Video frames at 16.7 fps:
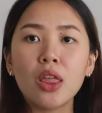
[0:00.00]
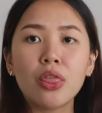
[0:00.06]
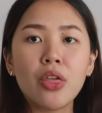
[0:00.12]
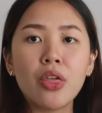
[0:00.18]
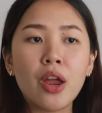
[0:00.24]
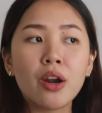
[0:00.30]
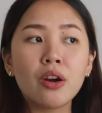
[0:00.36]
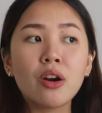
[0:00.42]

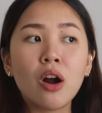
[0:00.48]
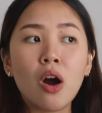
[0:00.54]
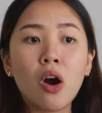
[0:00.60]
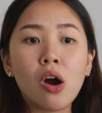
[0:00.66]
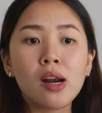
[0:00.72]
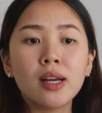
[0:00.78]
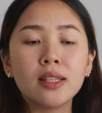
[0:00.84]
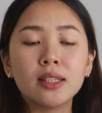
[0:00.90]
There
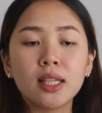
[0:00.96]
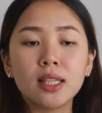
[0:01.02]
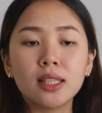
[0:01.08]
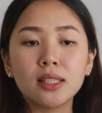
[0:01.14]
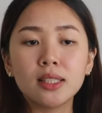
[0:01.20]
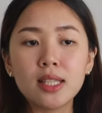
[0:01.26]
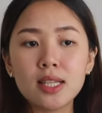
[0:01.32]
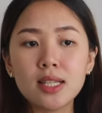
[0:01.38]
are
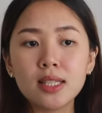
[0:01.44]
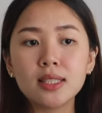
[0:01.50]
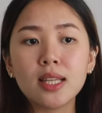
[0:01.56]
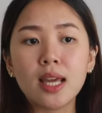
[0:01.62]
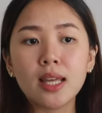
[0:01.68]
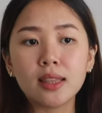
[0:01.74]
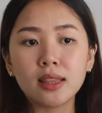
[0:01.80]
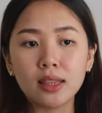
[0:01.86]

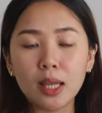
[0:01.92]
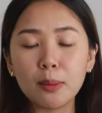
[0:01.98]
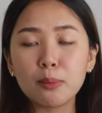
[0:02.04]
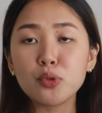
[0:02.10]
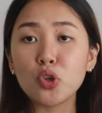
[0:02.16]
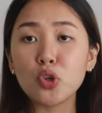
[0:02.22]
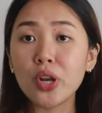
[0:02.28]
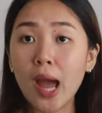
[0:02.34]
techniques and
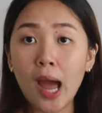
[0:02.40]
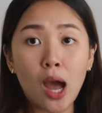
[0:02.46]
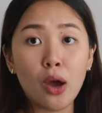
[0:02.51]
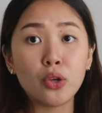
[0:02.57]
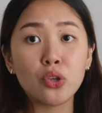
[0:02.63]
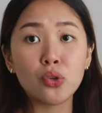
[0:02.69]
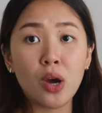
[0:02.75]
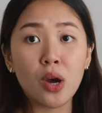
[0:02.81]
tips on
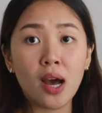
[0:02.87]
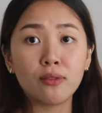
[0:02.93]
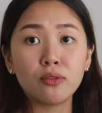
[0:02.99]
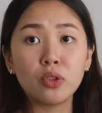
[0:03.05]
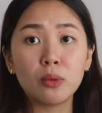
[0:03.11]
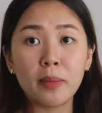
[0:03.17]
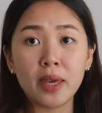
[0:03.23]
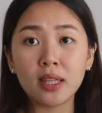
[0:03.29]
how you
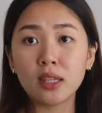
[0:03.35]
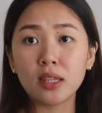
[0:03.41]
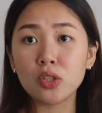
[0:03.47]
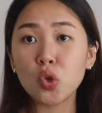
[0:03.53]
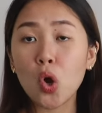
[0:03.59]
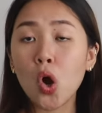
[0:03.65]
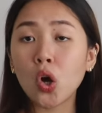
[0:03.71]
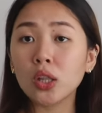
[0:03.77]
have to make
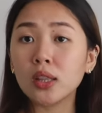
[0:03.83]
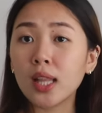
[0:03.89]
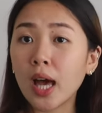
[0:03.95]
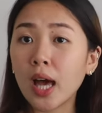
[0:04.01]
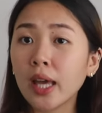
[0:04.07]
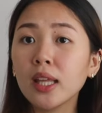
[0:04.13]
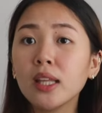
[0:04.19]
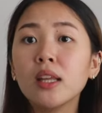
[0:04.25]
this
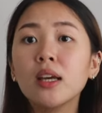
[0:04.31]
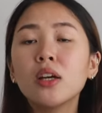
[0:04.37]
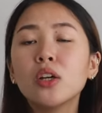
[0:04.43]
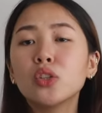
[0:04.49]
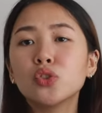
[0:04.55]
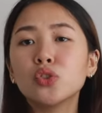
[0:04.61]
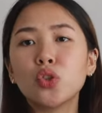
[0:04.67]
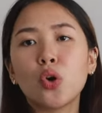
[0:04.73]
online.
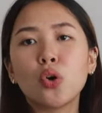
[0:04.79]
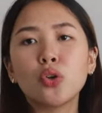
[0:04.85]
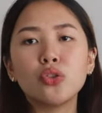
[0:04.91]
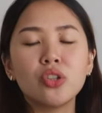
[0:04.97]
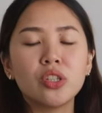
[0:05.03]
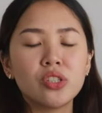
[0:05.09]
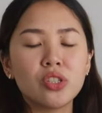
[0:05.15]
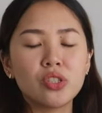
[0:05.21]
So
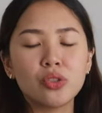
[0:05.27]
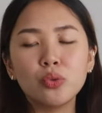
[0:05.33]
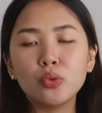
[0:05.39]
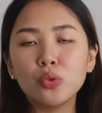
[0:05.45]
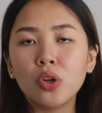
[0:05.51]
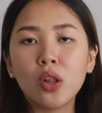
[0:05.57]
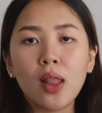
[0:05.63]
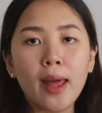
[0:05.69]
you can just
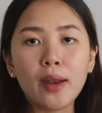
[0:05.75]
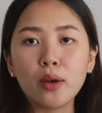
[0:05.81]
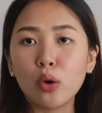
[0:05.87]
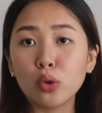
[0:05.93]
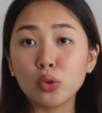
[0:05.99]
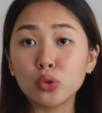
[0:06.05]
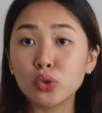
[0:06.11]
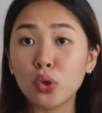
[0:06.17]
Google, and
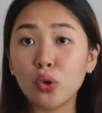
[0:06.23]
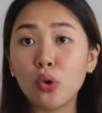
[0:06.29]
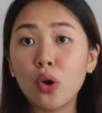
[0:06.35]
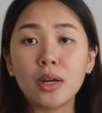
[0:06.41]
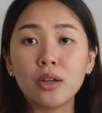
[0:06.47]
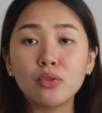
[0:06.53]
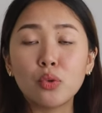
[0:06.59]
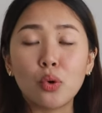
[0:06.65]
also,
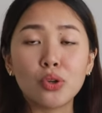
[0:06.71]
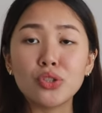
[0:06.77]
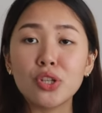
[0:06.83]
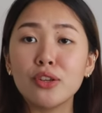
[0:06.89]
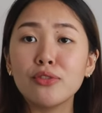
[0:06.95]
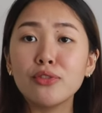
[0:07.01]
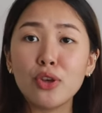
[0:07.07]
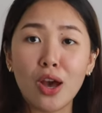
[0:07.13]
of
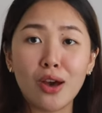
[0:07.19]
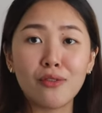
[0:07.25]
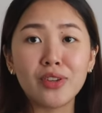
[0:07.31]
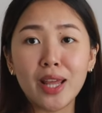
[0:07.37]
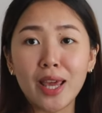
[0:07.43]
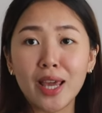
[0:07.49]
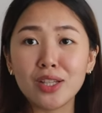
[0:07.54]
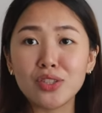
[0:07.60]
course, if you have
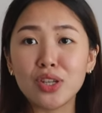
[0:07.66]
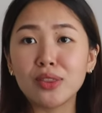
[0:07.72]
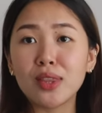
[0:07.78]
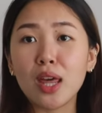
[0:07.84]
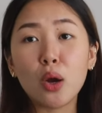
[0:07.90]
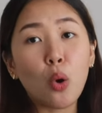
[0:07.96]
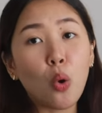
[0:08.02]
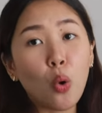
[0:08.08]
an agent,
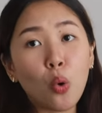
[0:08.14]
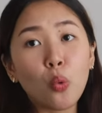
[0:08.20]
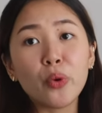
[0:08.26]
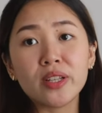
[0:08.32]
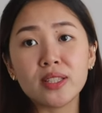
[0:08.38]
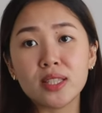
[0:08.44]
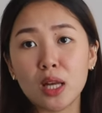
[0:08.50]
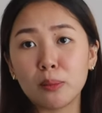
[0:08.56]
they
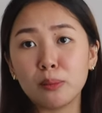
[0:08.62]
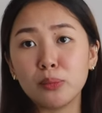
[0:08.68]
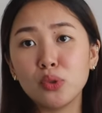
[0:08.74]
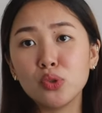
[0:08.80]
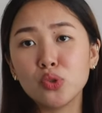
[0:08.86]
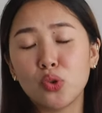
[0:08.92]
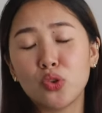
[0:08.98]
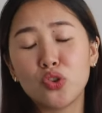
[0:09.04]
always help
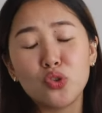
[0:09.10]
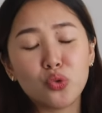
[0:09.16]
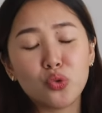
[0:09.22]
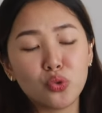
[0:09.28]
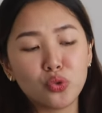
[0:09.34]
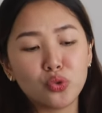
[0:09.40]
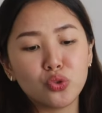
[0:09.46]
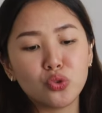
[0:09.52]
you. So
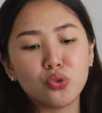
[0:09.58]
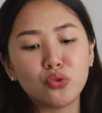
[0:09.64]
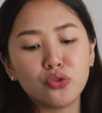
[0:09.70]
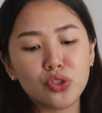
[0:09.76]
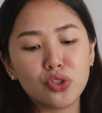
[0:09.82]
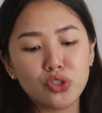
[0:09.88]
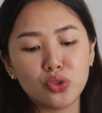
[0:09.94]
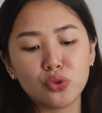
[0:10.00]
you
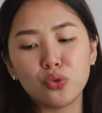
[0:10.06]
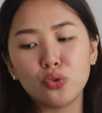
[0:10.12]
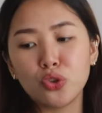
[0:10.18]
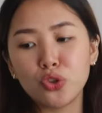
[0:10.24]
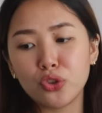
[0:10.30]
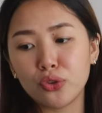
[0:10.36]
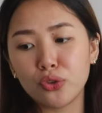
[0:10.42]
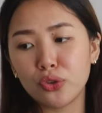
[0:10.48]
first do
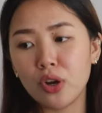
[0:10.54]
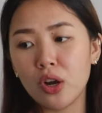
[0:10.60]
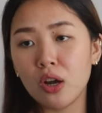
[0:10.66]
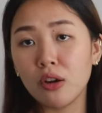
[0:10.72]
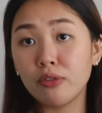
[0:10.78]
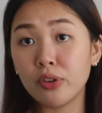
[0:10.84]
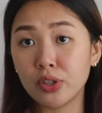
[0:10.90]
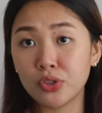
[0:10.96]
your
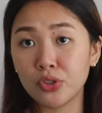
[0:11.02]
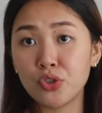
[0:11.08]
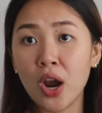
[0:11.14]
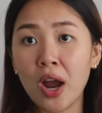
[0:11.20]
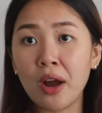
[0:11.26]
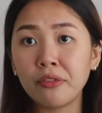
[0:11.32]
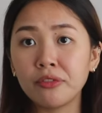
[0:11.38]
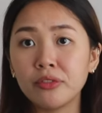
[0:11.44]
first
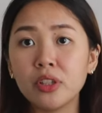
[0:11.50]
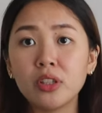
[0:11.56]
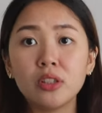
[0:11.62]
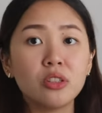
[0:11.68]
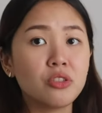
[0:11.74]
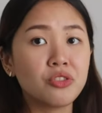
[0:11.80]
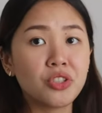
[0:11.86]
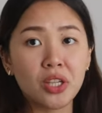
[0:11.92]
draft,
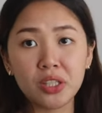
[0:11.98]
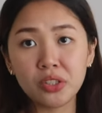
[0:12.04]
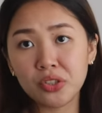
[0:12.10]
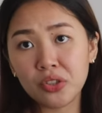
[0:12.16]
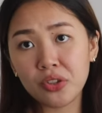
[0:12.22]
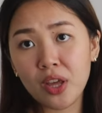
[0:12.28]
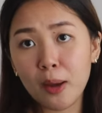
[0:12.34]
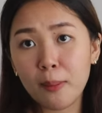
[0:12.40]
you send it
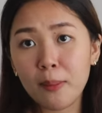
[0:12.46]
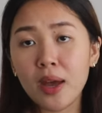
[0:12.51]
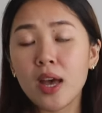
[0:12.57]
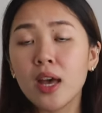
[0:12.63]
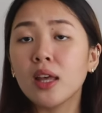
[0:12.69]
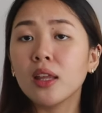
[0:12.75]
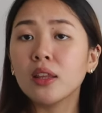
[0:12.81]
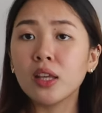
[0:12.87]
to them,
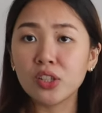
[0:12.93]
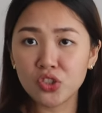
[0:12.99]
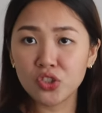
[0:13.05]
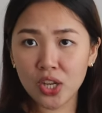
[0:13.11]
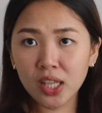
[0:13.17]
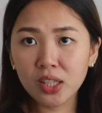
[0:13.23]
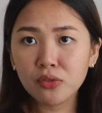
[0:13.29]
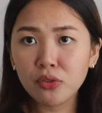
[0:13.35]
they
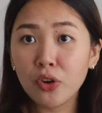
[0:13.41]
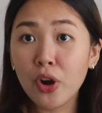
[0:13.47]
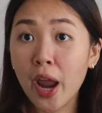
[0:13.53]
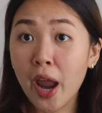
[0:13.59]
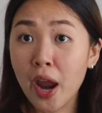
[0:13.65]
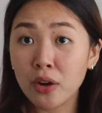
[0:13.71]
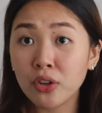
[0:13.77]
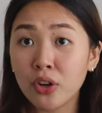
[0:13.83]
check it for
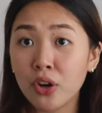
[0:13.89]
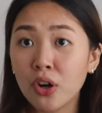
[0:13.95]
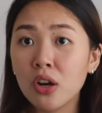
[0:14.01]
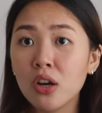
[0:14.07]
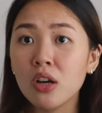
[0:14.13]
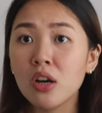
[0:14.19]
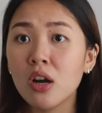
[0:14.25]
error.